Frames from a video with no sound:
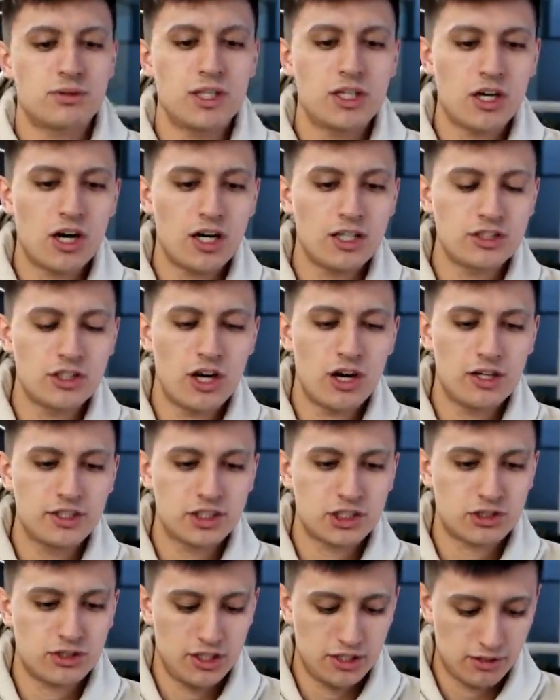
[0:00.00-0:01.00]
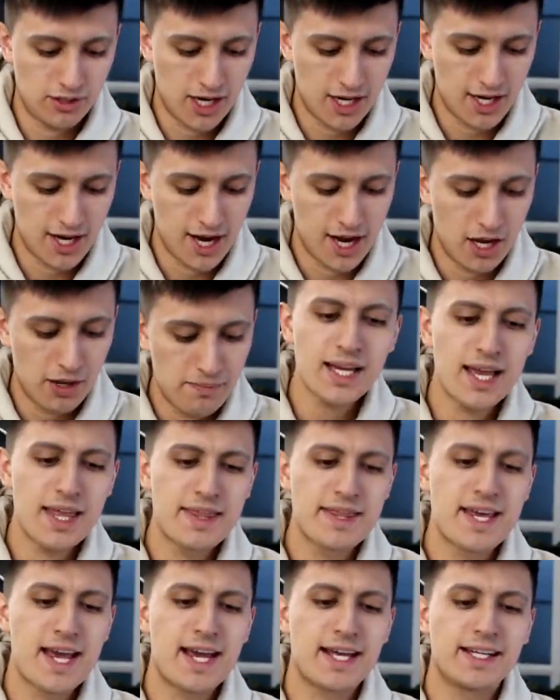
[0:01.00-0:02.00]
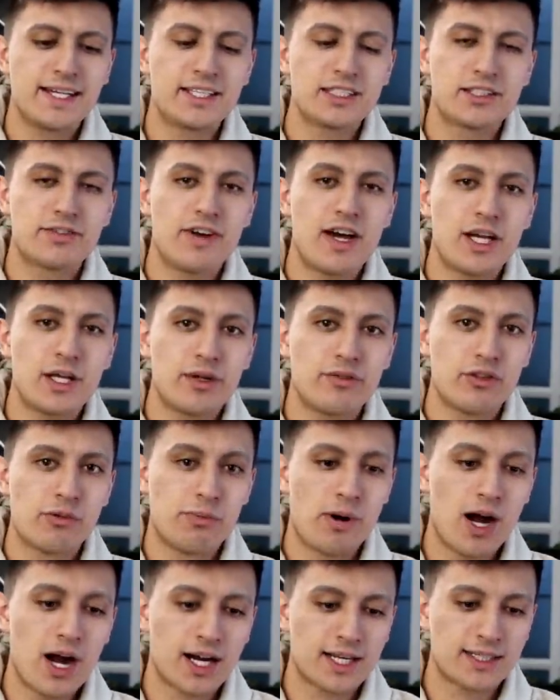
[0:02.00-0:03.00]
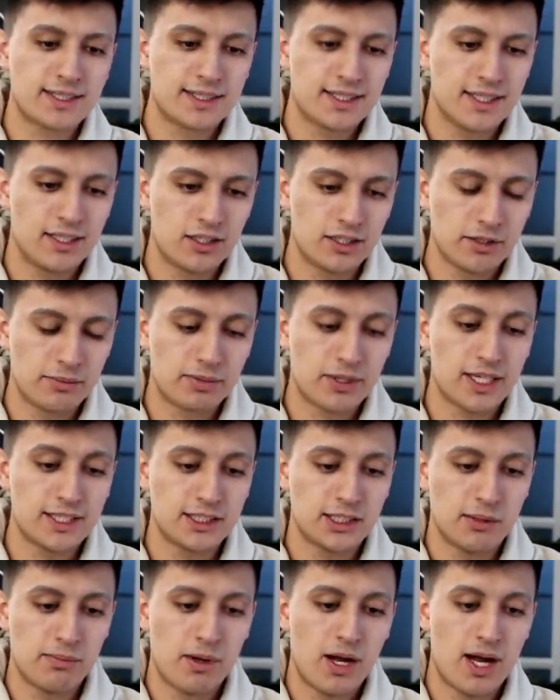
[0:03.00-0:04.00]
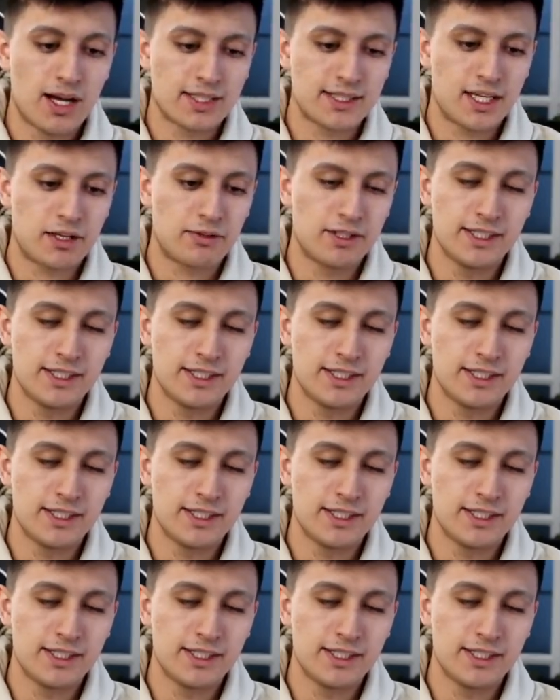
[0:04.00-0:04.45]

three cards on screen right now, and then here's the value of the box, or the price of the box at